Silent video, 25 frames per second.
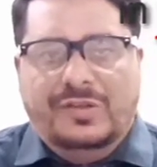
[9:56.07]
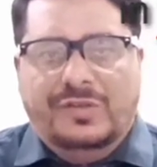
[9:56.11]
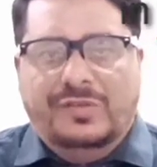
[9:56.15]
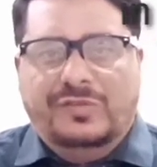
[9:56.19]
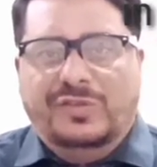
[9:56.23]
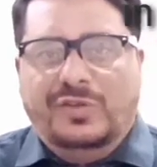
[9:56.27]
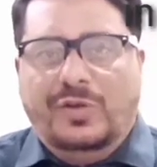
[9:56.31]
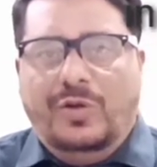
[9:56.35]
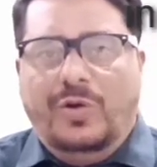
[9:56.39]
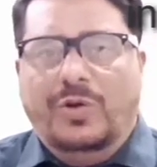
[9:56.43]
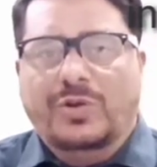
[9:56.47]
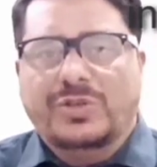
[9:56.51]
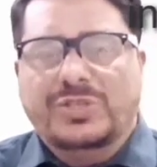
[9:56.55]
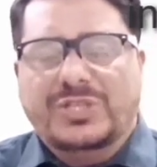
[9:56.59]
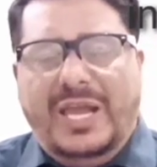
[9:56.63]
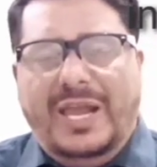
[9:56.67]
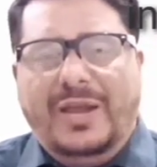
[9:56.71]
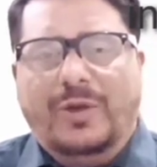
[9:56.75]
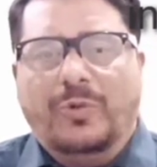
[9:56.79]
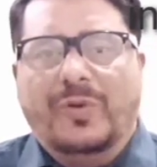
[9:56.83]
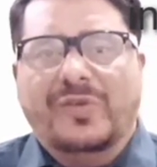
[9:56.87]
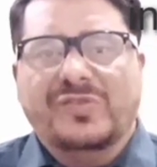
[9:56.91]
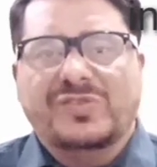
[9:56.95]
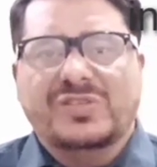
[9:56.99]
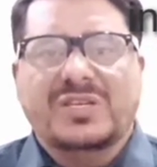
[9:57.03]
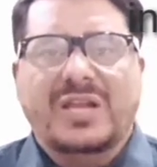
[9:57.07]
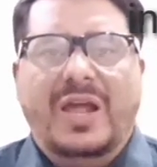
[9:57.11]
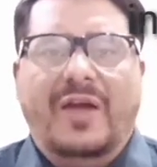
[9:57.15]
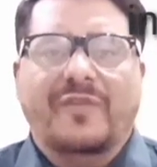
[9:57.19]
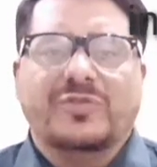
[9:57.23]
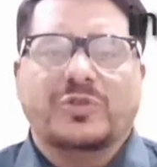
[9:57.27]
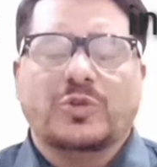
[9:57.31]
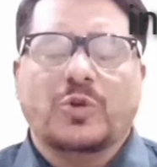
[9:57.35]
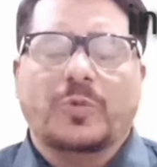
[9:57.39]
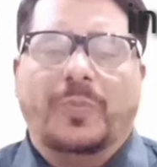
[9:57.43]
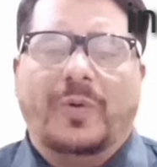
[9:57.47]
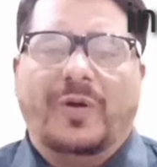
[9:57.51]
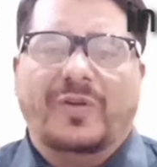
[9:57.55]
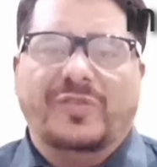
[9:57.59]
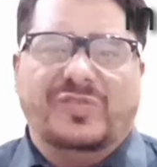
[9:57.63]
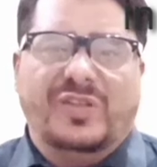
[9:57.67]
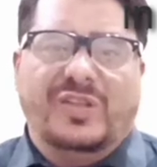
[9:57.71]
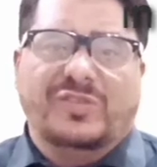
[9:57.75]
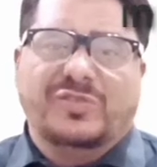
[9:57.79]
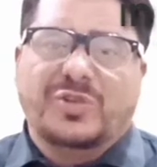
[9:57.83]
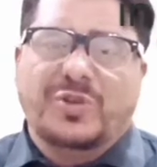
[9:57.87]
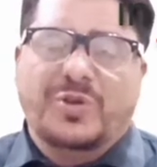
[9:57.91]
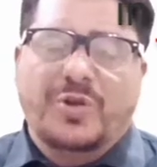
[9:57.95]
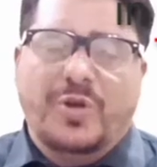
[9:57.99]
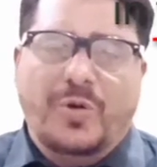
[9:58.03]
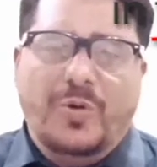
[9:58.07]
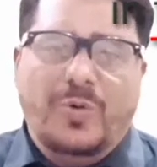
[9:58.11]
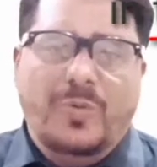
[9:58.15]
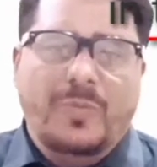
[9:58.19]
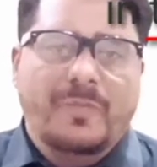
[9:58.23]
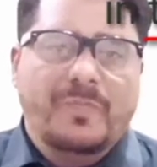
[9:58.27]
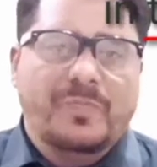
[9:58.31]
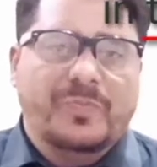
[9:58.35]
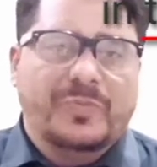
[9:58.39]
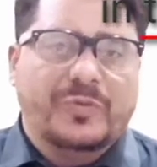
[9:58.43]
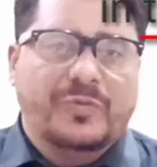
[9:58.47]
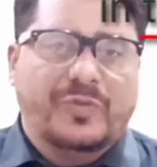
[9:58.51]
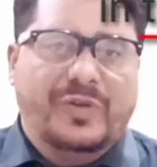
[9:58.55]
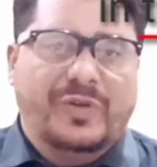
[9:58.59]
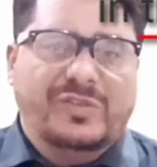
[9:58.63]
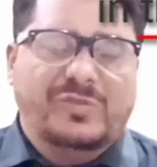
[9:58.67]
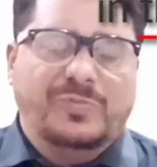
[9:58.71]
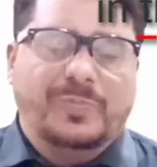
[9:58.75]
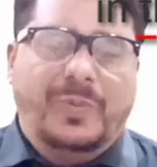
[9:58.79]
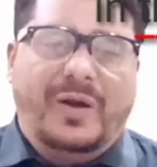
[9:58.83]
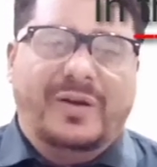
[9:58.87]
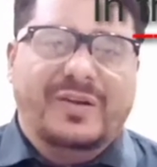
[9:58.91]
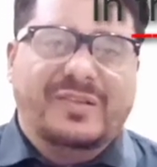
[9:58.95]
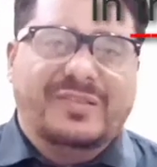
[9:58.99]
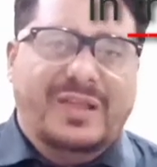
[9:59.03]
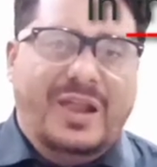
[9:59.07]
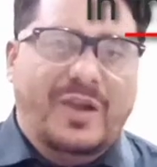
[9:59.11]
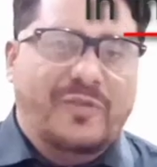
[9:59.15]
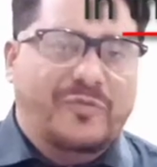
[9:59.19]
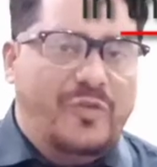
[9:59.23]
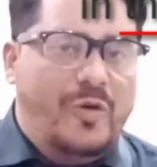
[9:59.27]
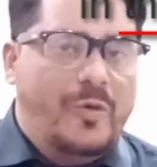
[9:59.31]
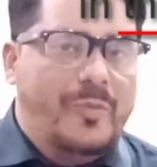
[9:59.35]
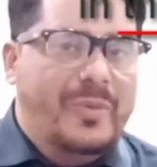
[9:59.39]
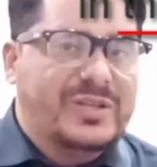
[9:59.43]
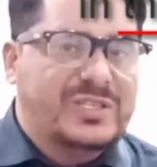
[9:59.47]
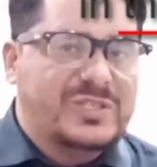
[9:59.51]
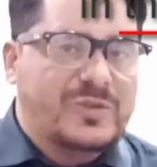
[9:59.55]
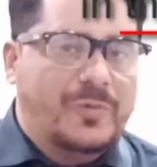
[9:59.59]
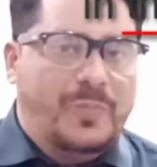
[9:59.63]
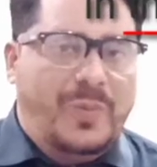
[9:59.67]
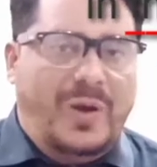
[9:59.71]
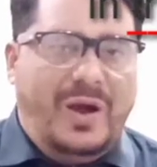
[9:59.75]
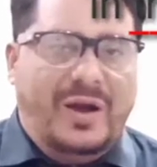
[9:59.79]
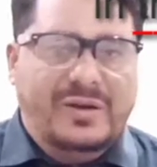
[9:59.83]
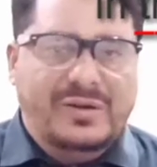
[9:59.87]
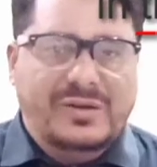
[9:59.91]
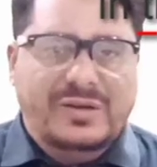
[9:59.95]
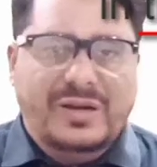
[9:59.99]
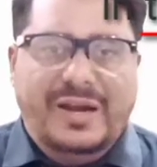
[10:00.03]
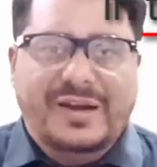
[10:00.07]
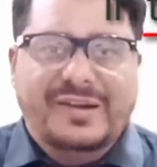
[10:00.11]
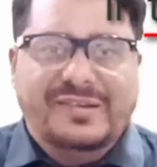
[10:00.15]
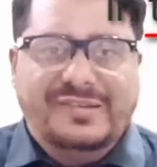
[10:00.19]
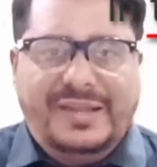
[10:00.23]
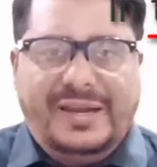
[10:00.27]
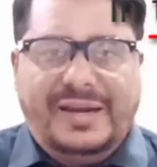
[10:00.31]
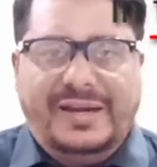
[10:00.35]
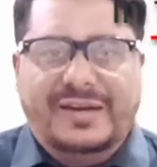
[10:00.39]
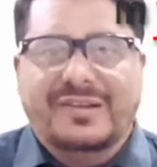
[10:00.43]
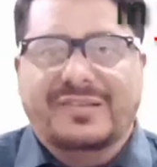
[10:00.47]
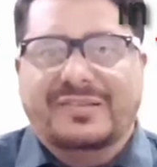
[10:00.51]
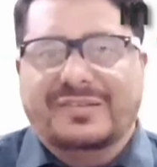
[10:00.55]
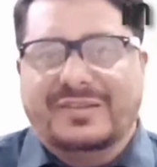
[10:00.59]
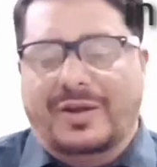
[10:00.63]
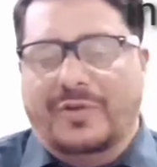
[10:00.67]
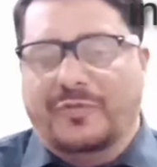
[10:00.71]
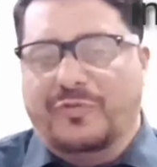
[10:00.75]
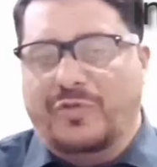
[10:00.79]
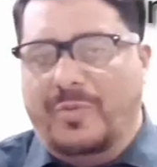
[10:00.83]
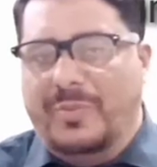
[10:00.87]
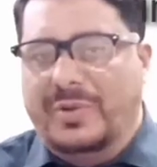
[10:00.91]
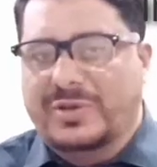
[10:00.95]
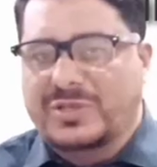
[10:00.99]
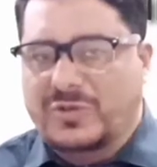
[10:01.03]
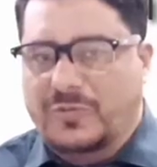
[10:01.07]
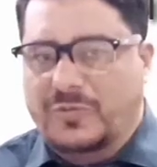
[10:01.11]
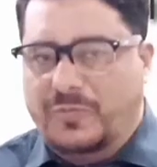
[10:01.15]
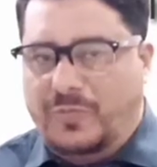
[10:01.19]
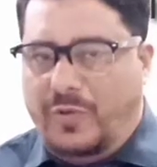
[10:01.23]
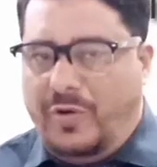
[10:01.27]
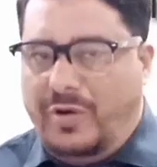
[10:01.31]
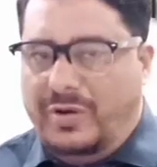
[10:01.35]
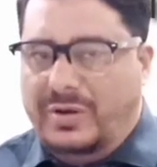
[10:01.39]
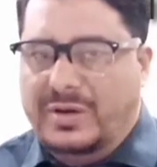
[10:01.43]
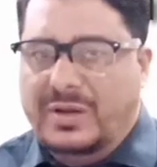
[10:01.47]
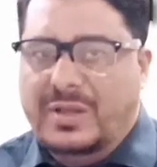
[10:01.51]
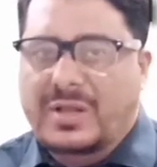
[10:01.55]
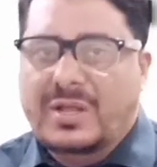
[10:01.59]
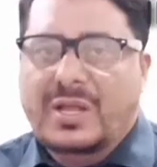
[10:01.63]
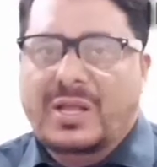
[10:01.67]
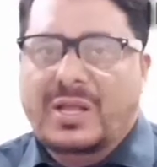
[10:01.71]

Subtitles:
So tag question have two parts, as you know. First part is informative part and second is confirmative part.